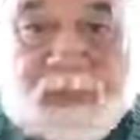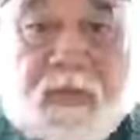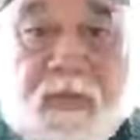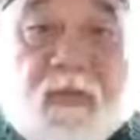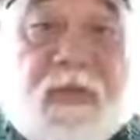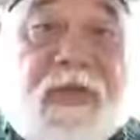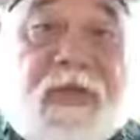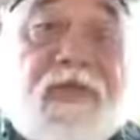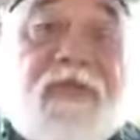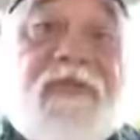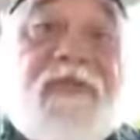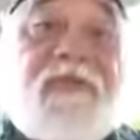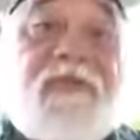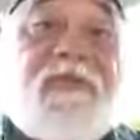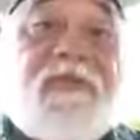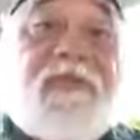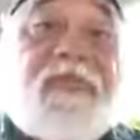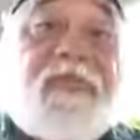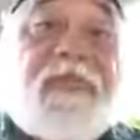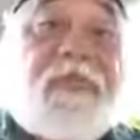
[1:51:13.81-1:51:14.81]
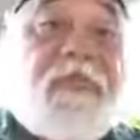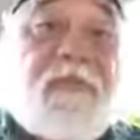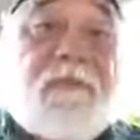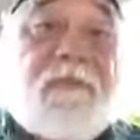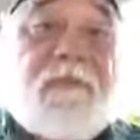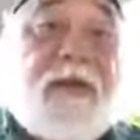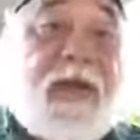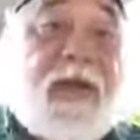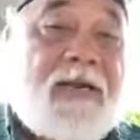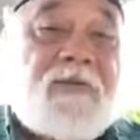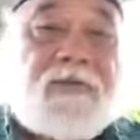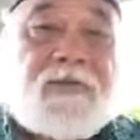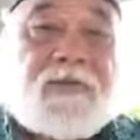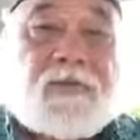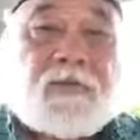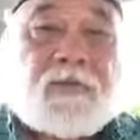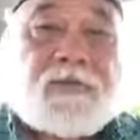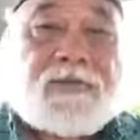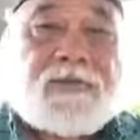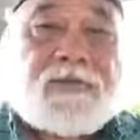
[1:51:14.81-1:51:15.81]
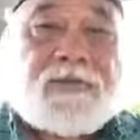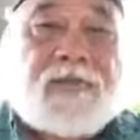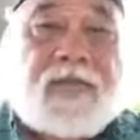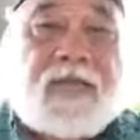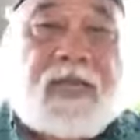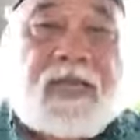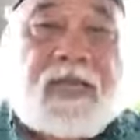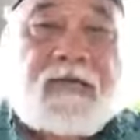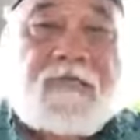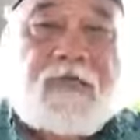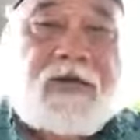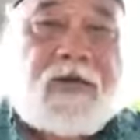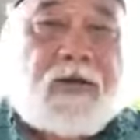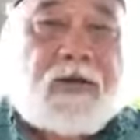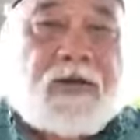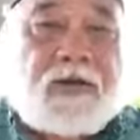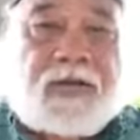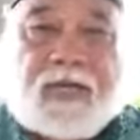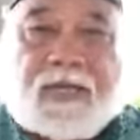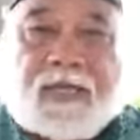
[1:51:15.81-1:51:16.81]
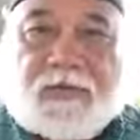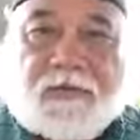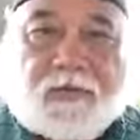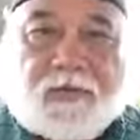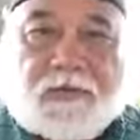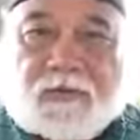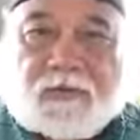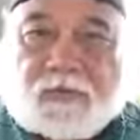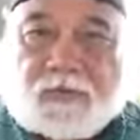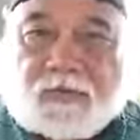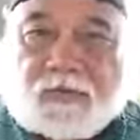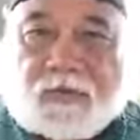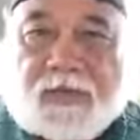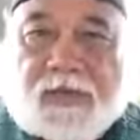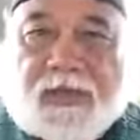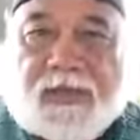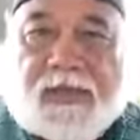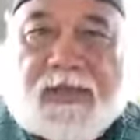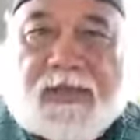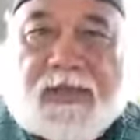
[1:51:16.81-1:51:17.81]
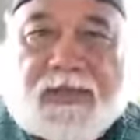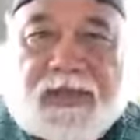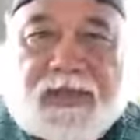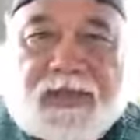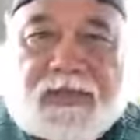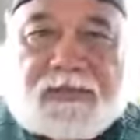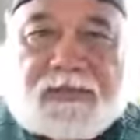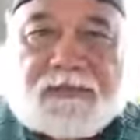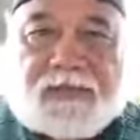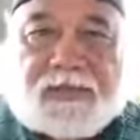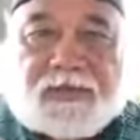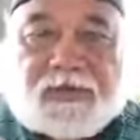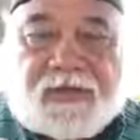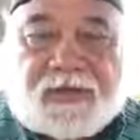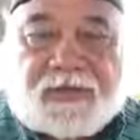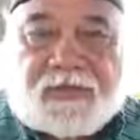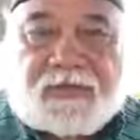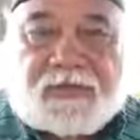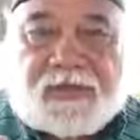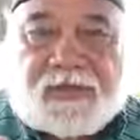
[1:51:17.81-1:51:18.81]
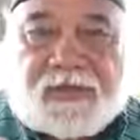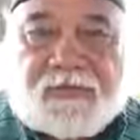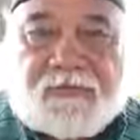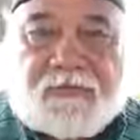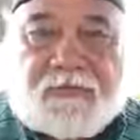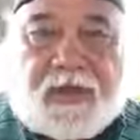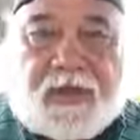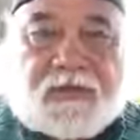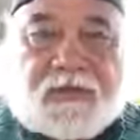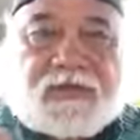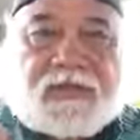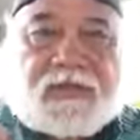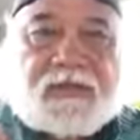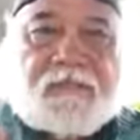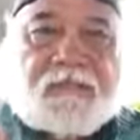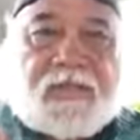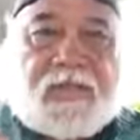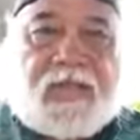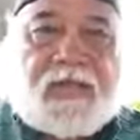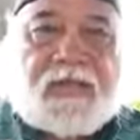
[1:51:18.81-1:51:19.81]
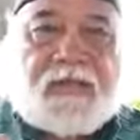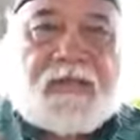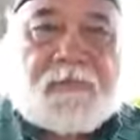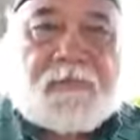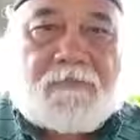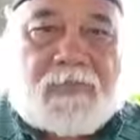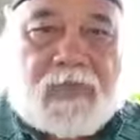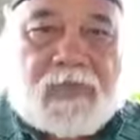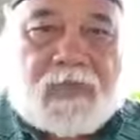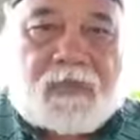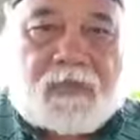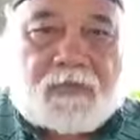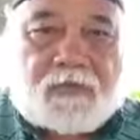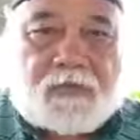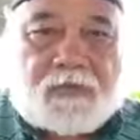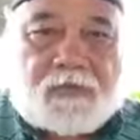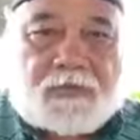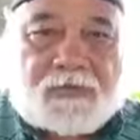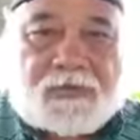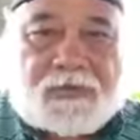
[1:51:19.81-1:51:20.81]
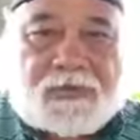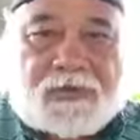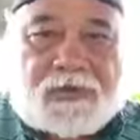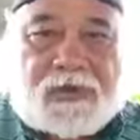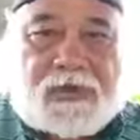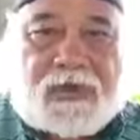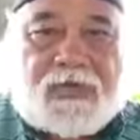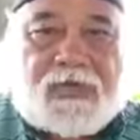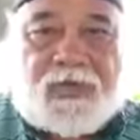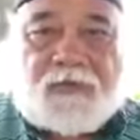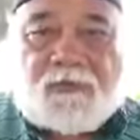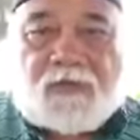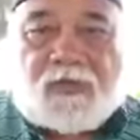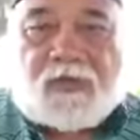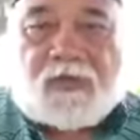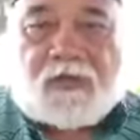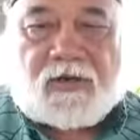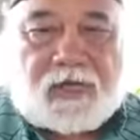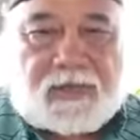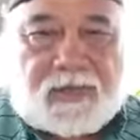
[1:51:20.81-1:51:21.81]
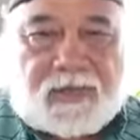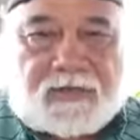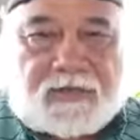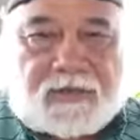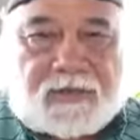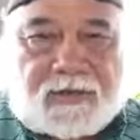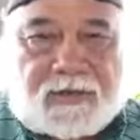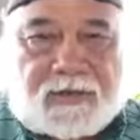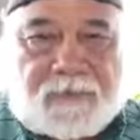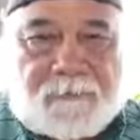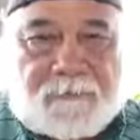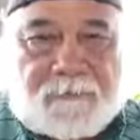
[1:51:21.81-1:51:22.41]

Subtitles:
we feed the microbes, and we are able to exponentially multiply the microbes that we collected.